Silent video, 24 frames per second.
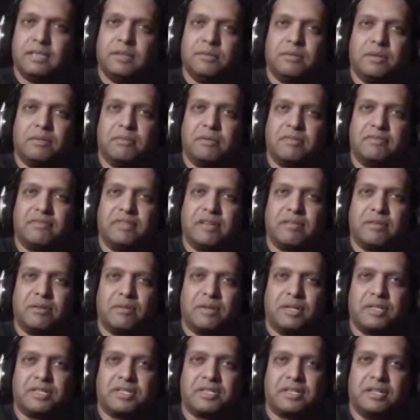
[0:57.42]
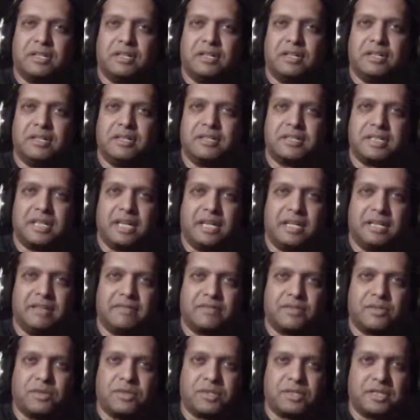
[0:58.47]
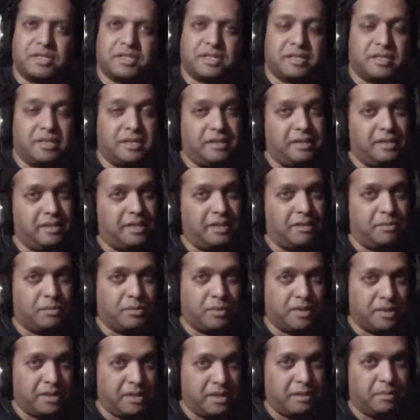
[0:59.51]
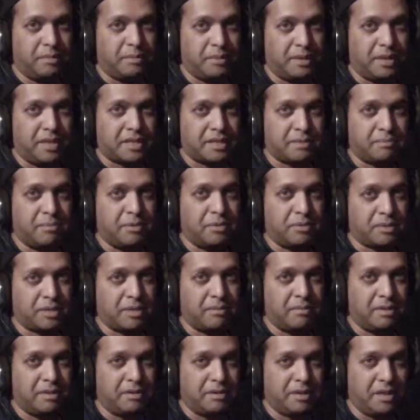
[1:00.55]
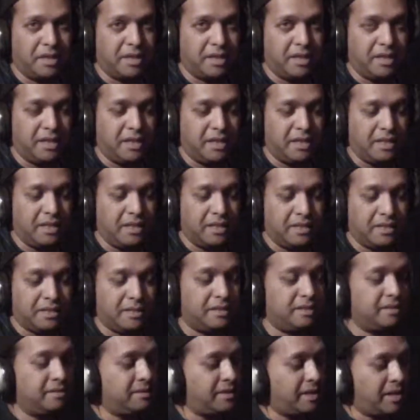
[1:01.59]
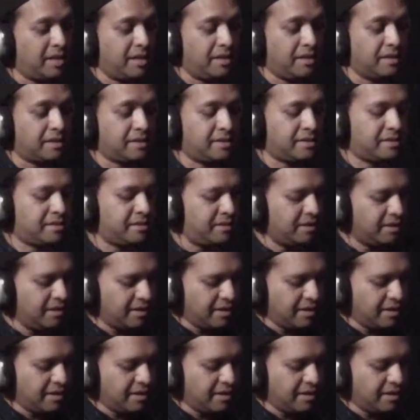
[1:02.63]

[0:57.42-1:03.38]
One of my favorite Rush songs, and of course the song where the double necks both come out, Geddy and Alex.